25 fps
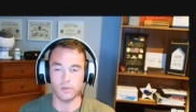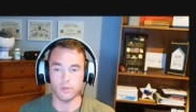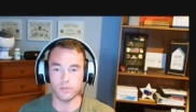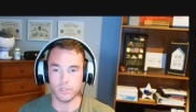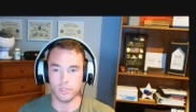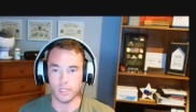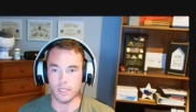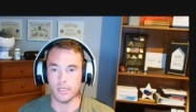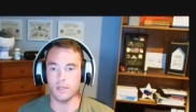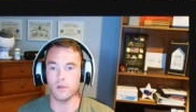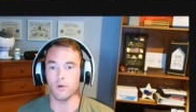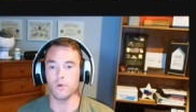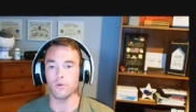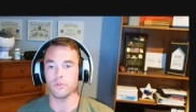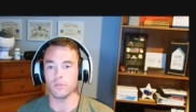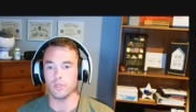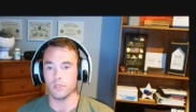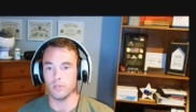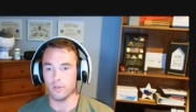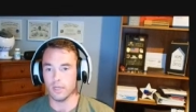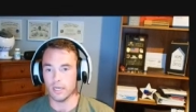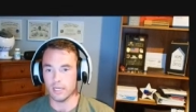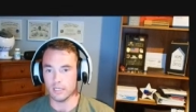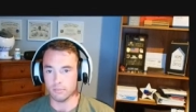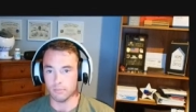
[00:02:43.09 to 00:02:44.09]
along the way towards
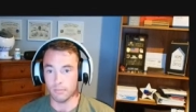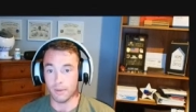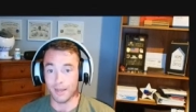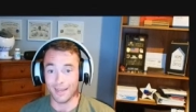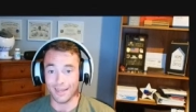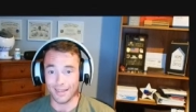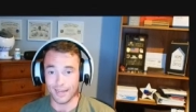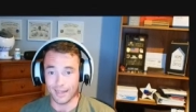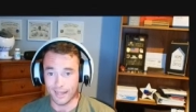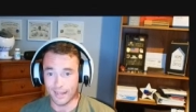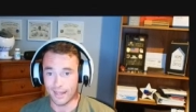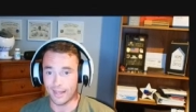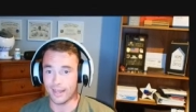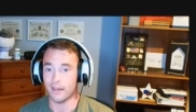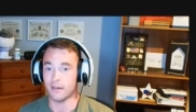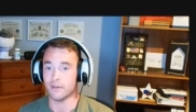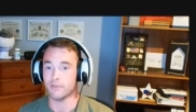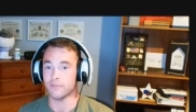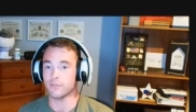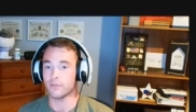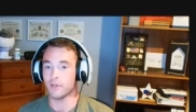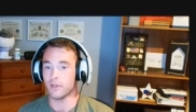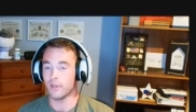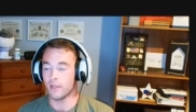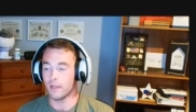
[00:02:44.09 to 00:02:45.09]
any goals that you guys might
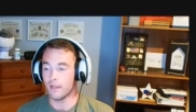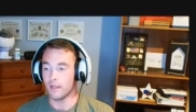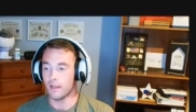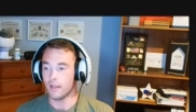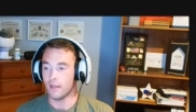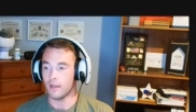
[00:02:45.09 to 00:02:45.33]
have.